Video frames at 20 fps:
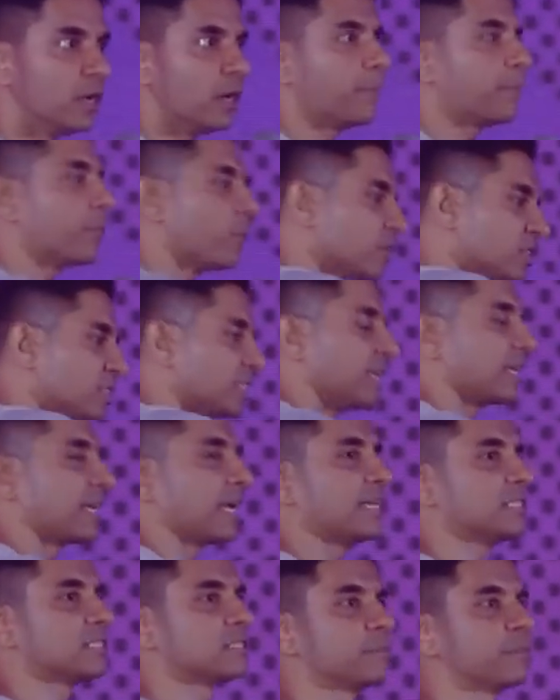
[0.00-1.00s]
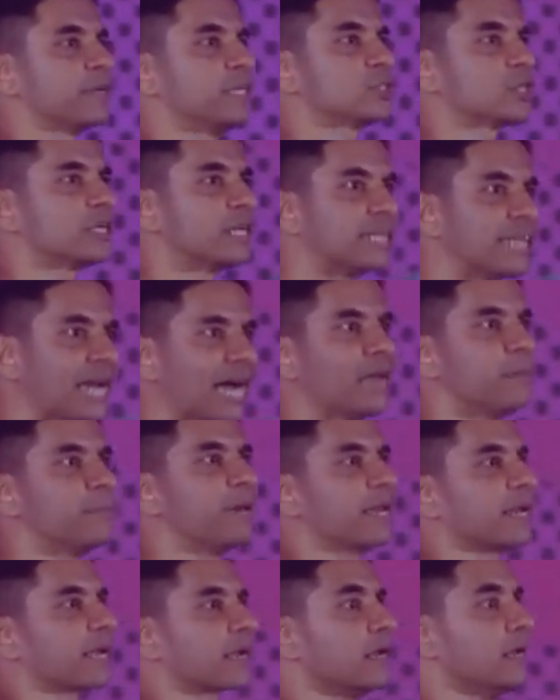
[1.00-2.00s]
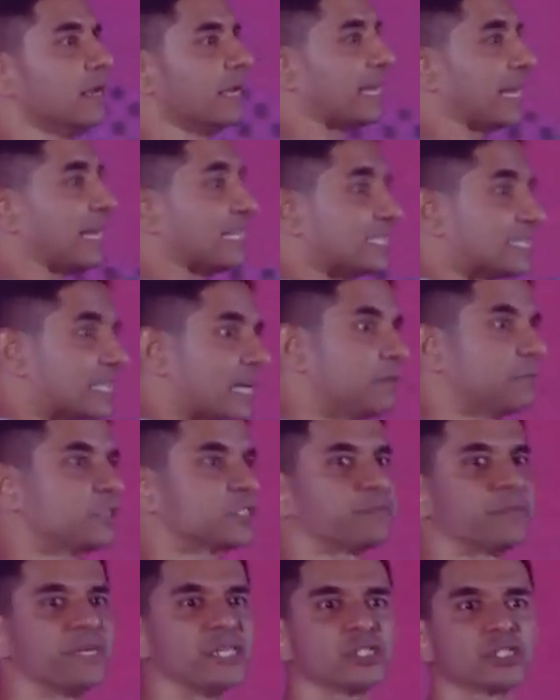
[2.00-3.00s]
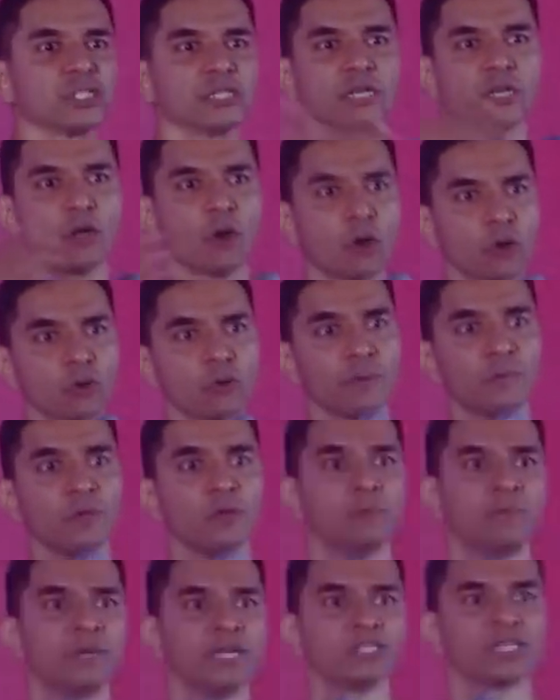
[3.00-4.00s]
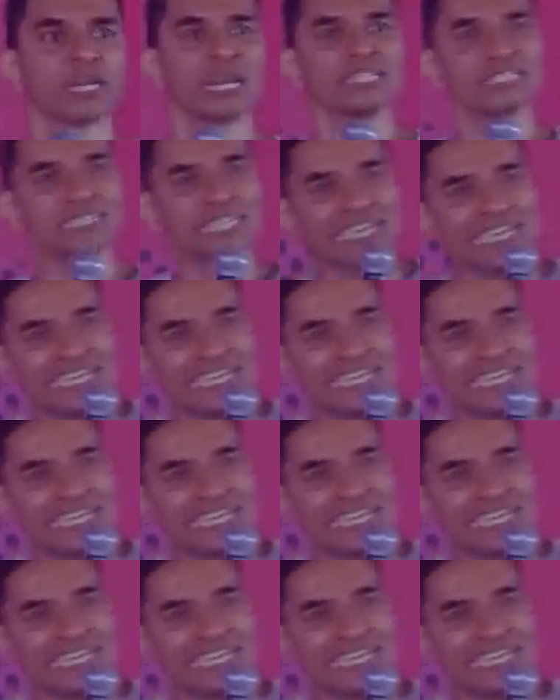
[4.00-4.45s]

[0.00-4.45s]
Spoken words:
A prostate cancer patient, a diabetic, an Alzheimer's patient, an autoimmune patient has to